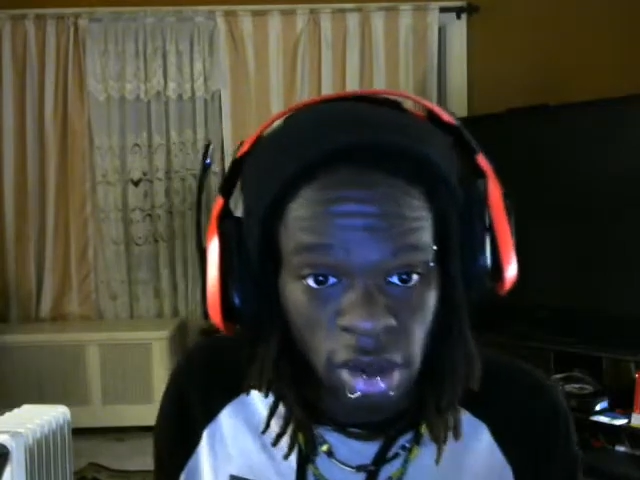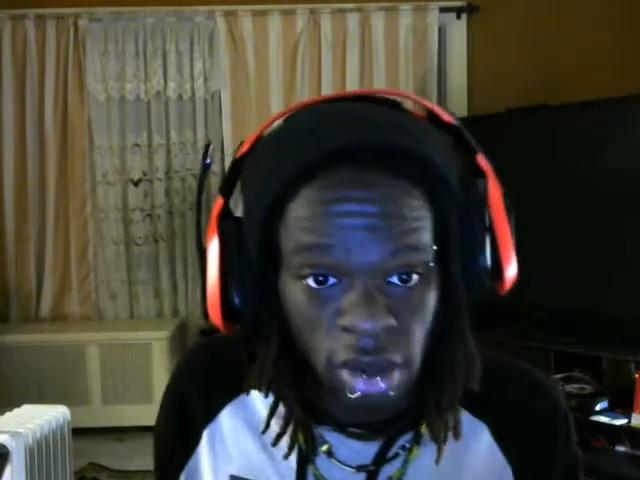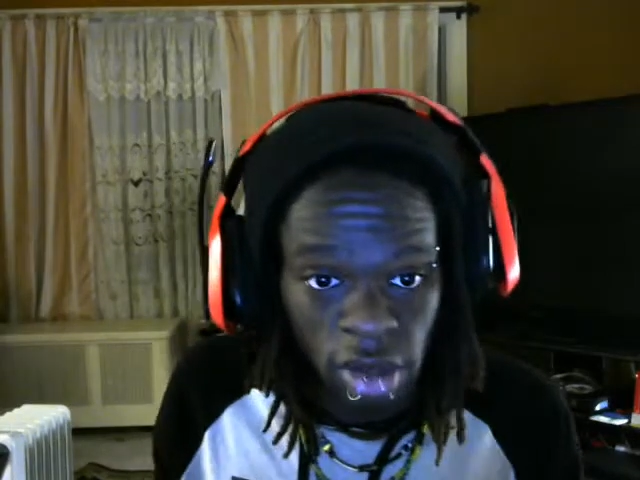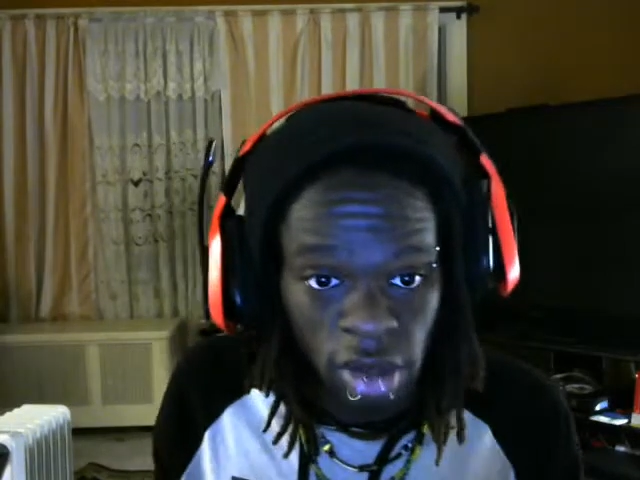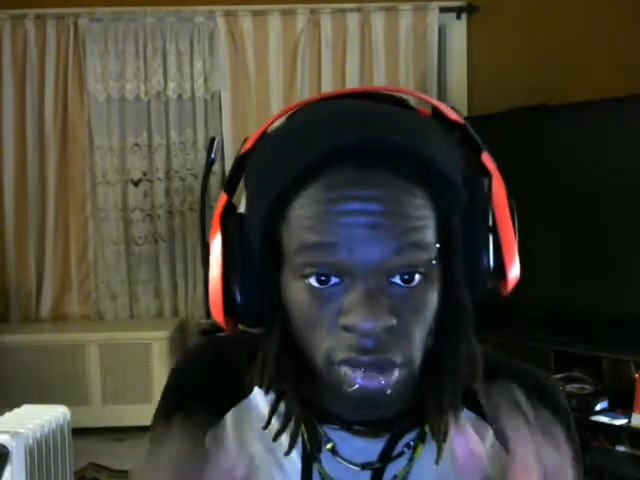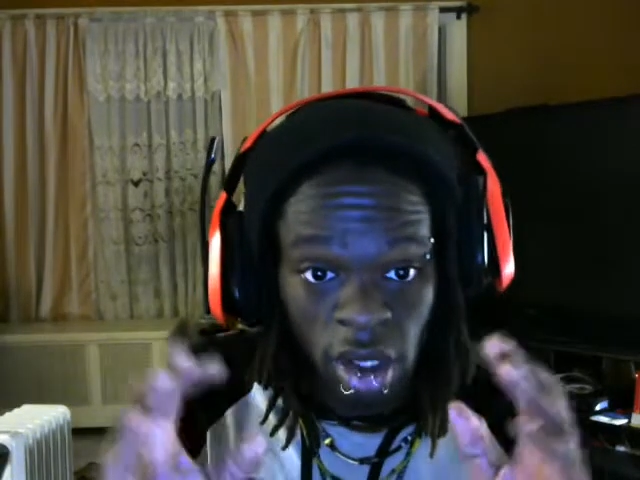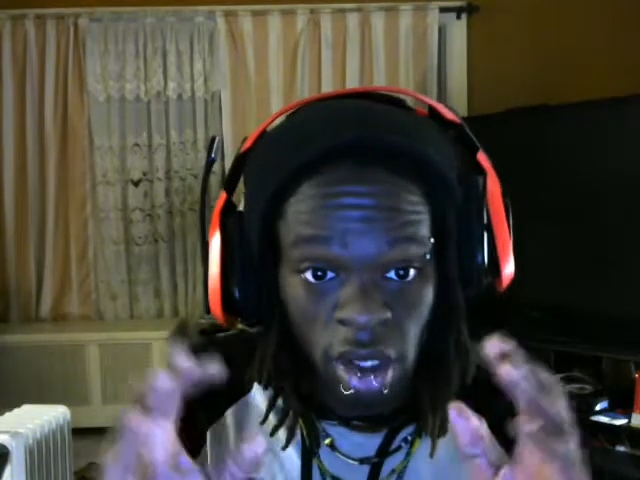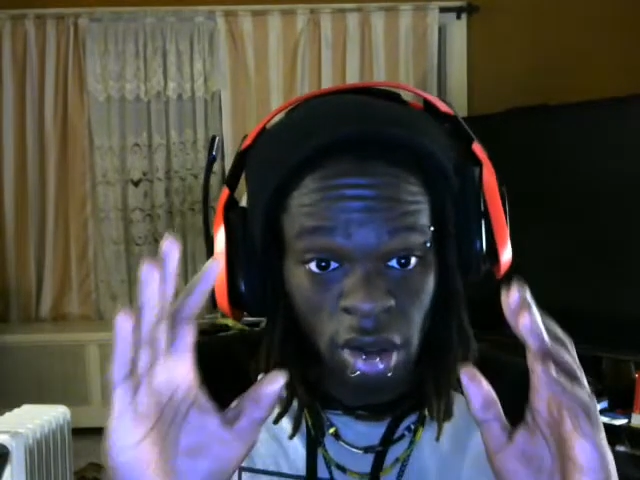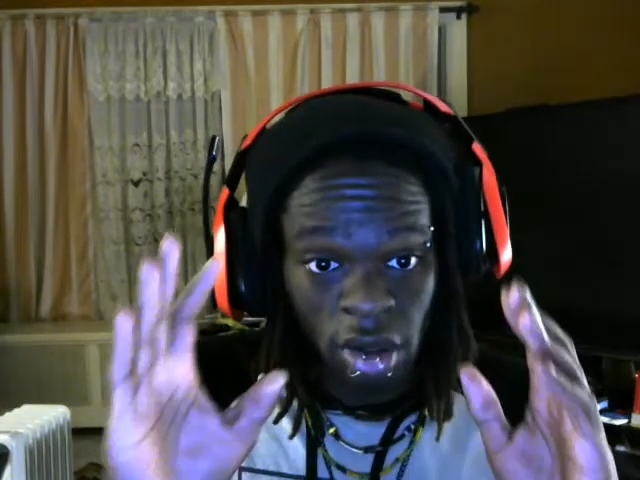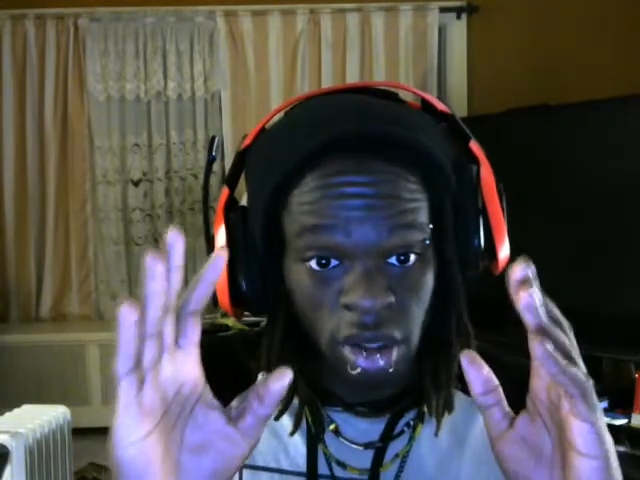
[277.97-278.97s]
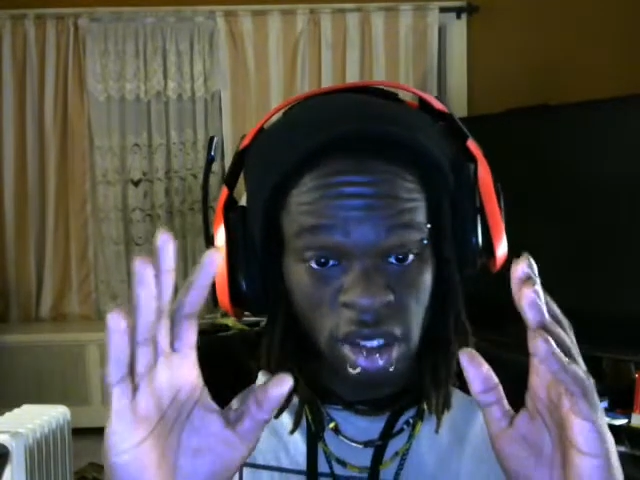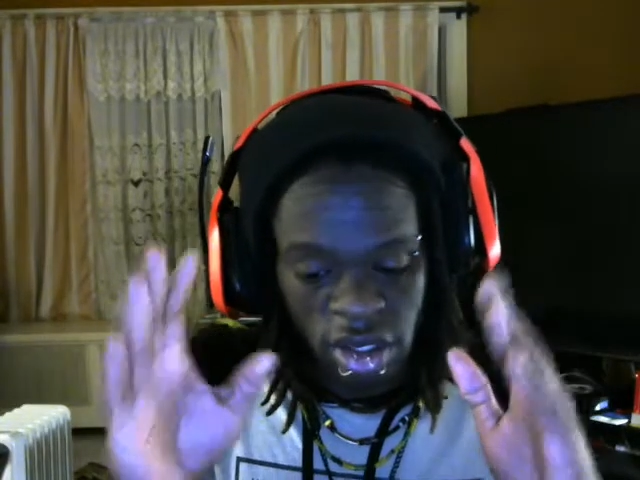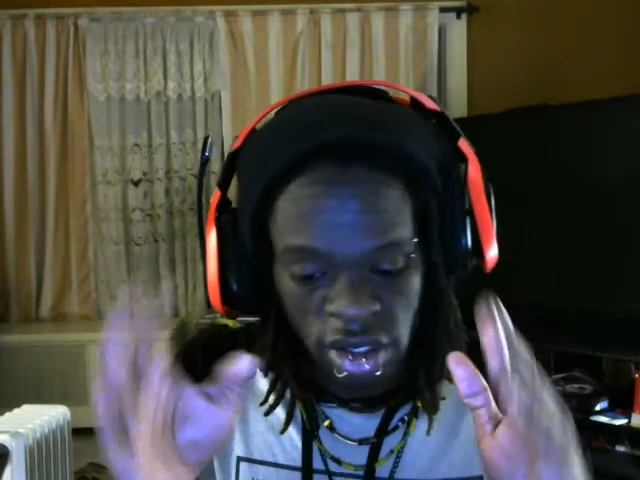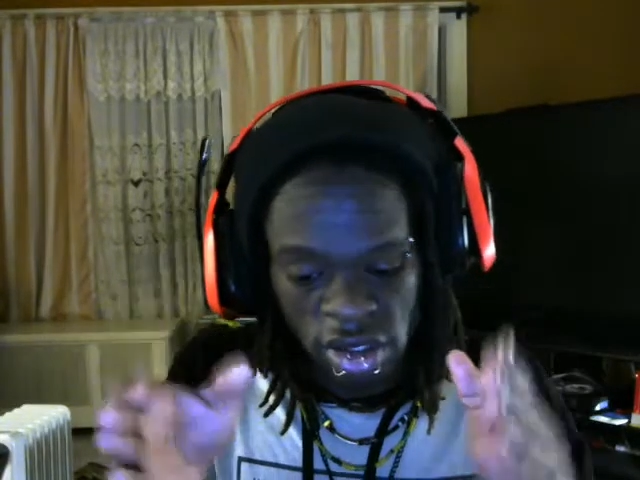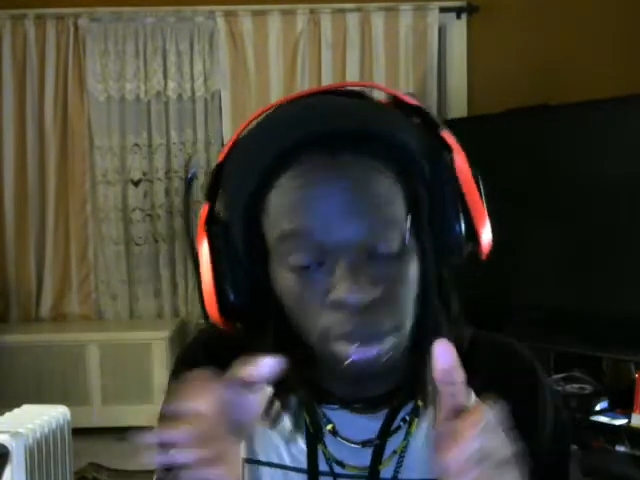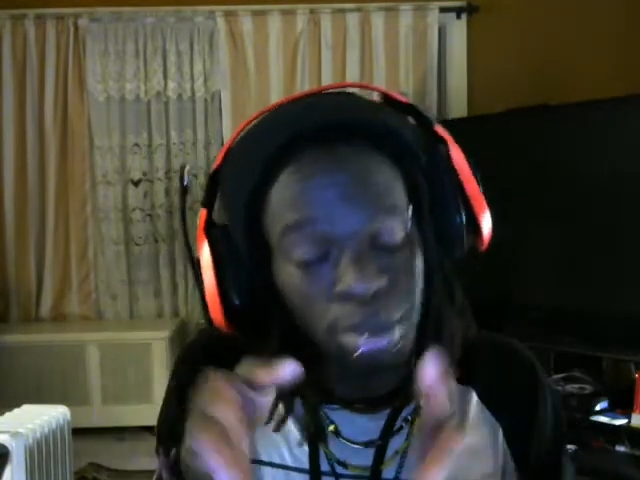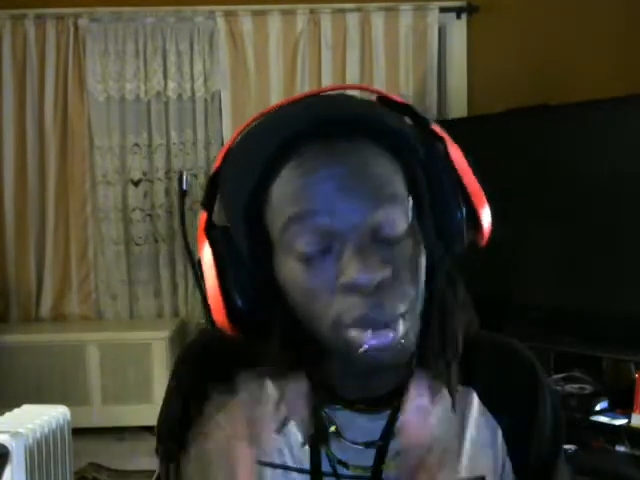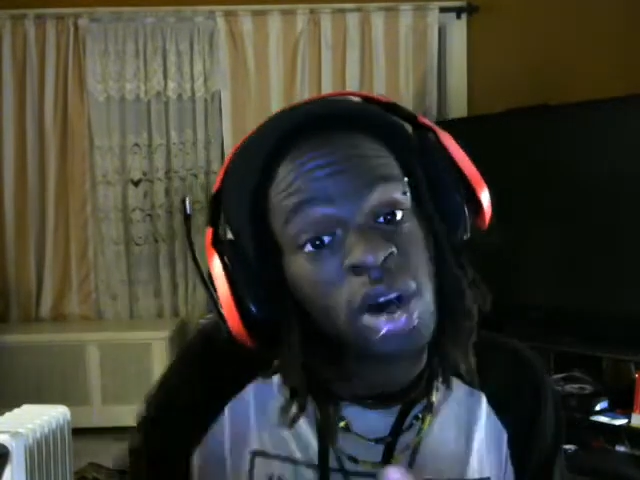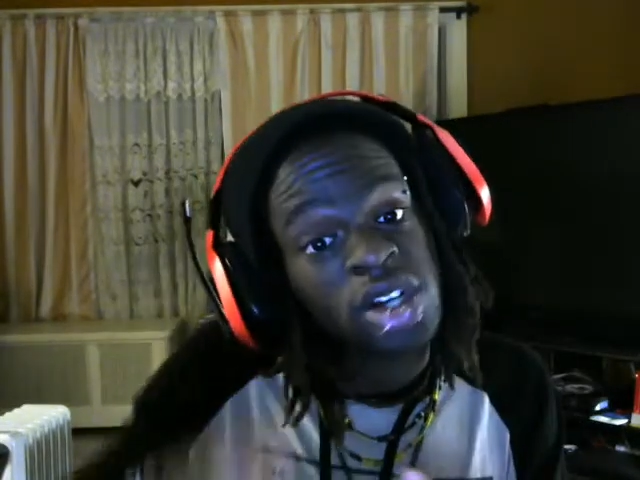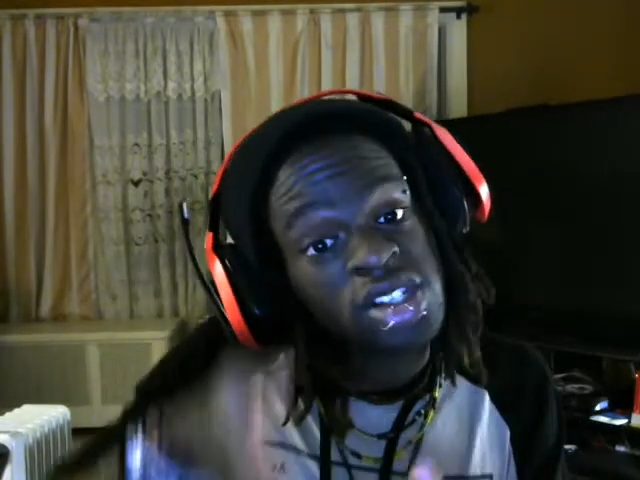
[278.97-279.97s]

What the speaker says: If you look at the holding cell, there's a bar